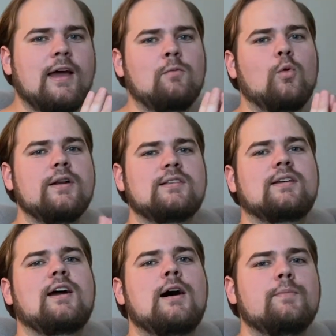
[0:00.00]
and what it's
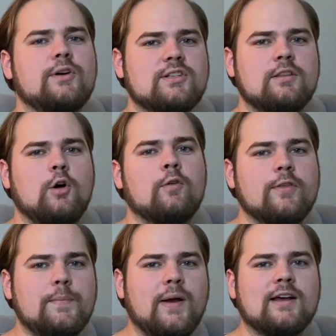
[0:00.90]
accomplished over
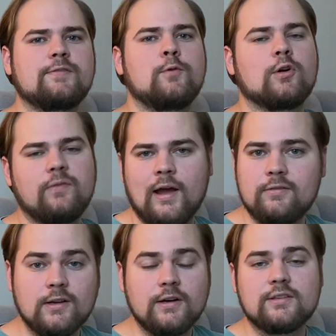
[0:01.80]
the past 4 or 5
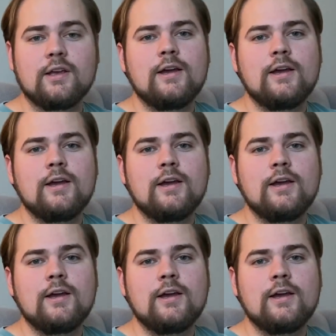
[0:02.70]
years,